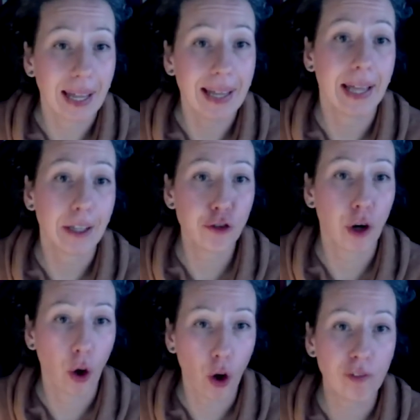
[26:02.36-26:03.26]
an
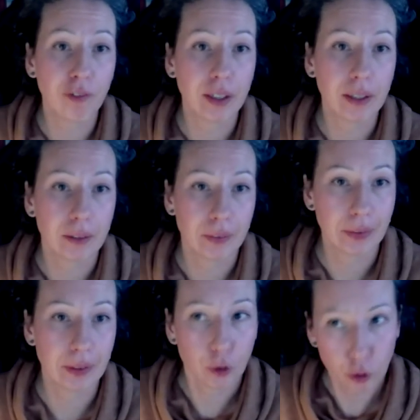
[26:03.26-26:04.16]
extra offer,
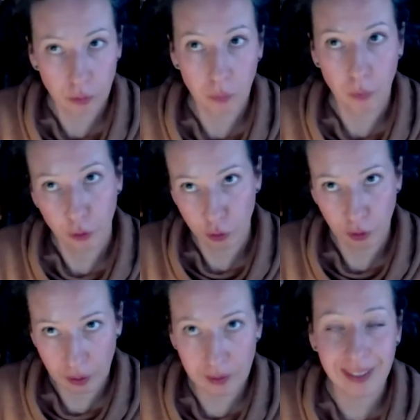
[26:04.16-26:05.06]

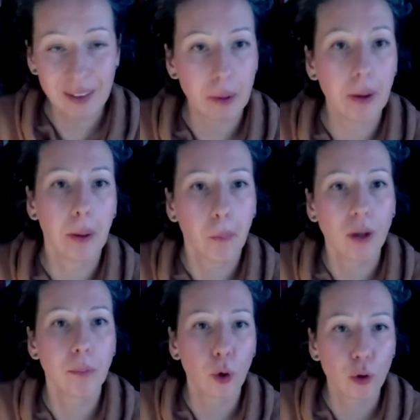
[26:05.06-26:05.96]
then
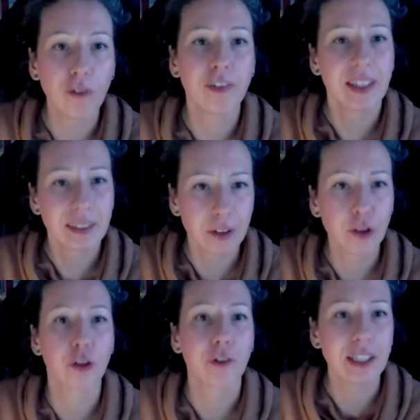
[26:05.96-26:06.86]
one more offer than the
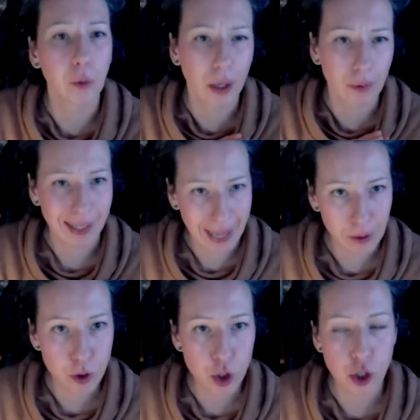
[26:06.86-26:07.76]
3 that we're
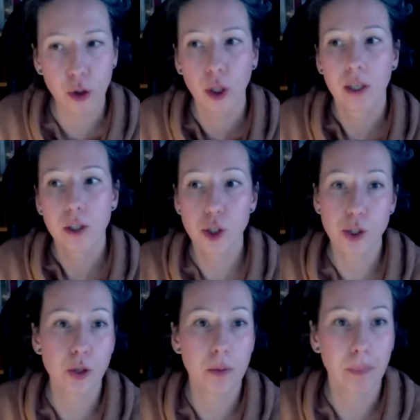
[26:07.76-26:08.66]
allowed to,
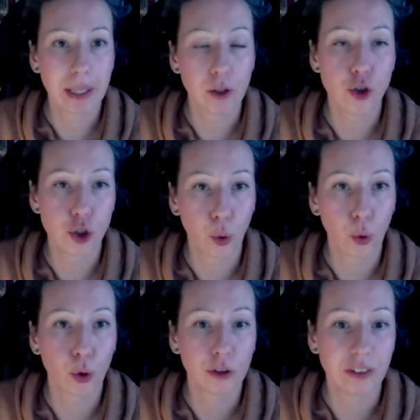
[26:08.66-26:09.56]
just to make
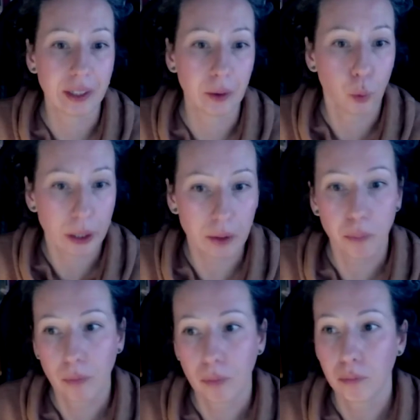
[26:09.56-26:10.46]
sure that
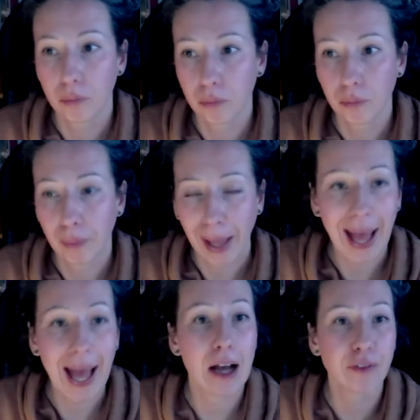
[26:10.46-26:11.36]
we
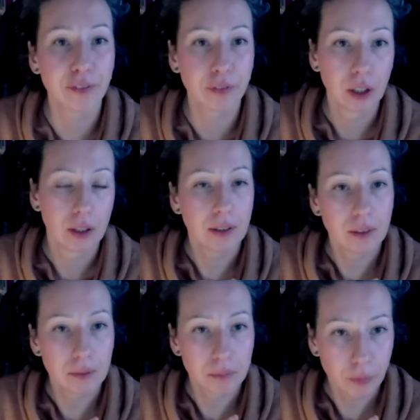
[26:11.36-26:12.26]
have
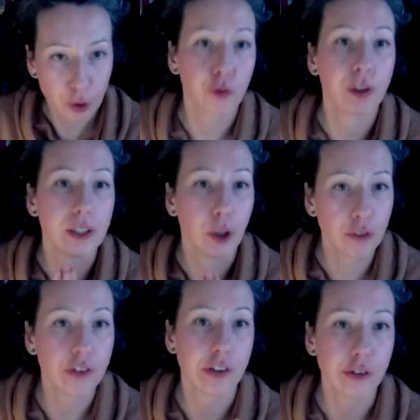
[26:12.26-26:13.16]
3
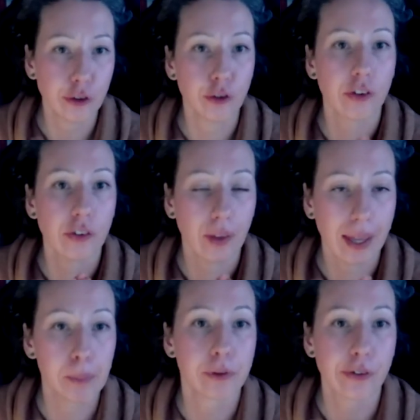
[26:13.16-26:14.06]
overseas students
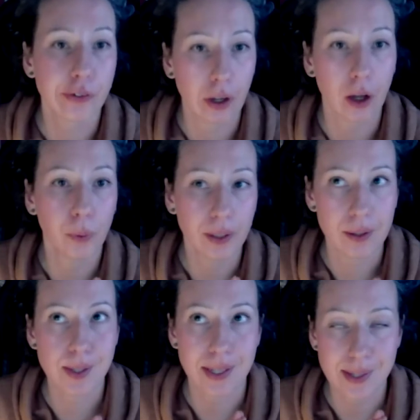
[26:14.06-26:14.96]
able to start with
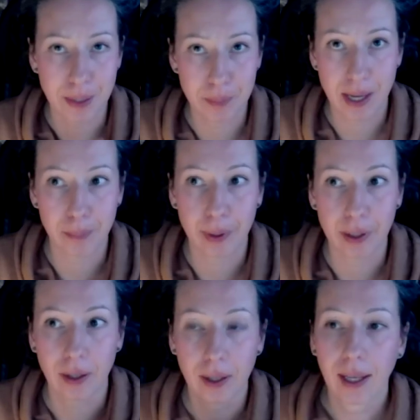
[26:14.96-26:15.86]
us in
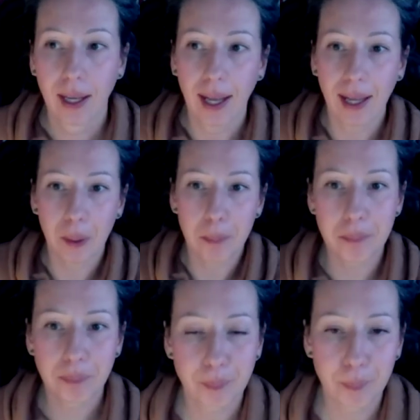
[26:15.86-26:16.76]
September.
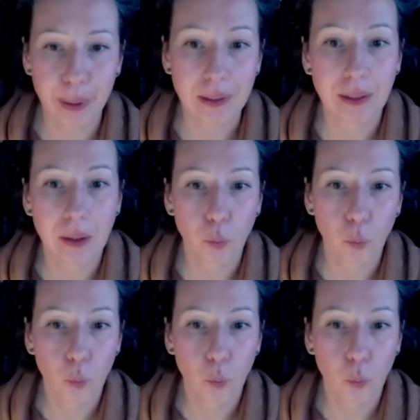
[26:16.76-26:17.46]
But